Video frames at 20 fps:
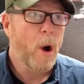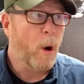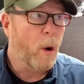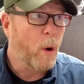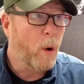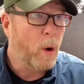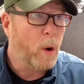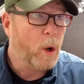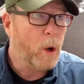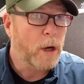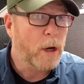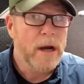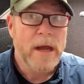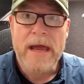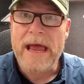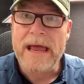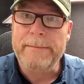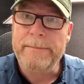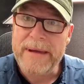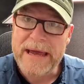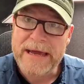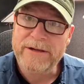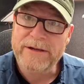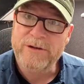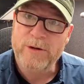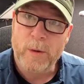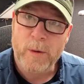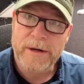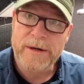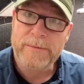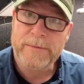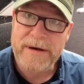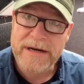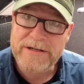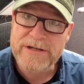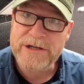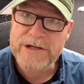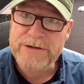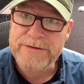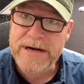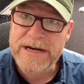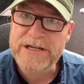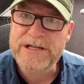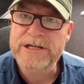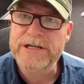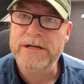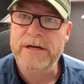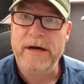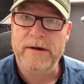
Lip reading: or a mandatory registration